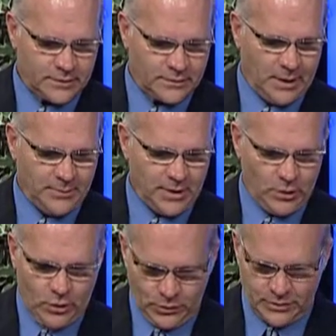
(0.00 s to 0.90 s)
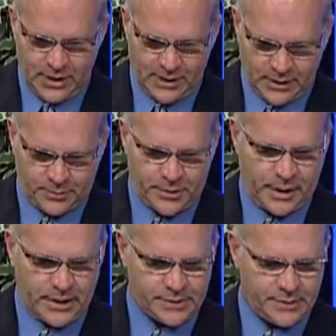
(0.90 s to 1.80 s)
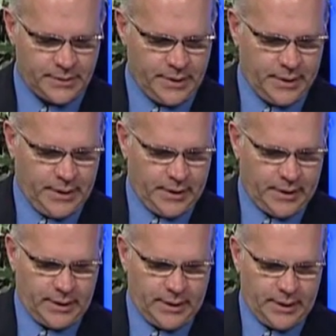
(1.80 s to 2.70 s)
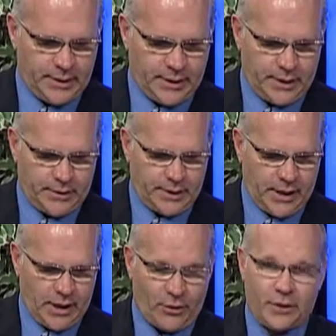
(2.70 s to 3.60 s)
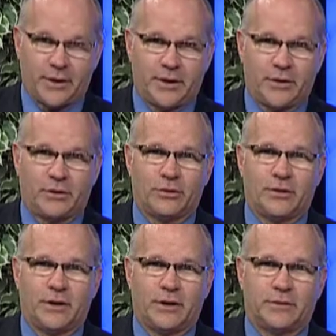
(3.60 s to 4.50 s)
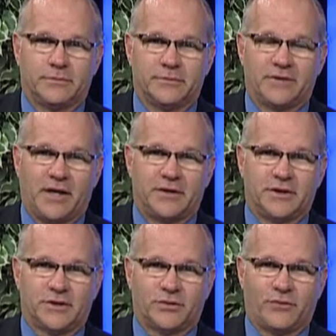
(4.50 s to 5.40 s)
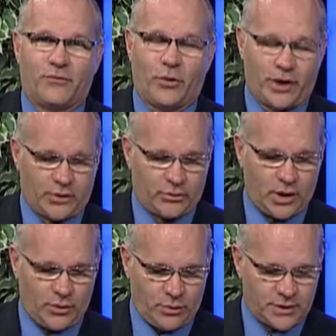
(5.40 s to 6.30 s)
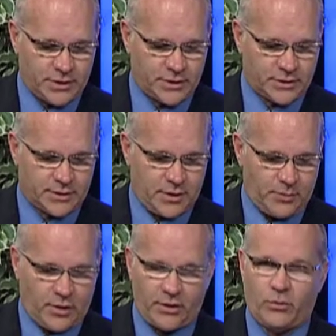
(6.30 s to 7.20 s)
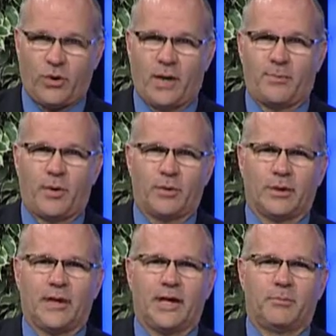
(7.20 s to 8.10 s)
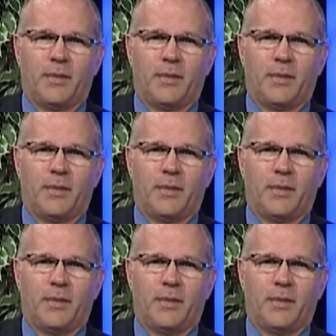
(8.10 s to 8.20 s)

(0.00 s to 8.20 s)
something new is taking place in, in the area here, the Senate District 43, which is uh, part of White Bear Lake,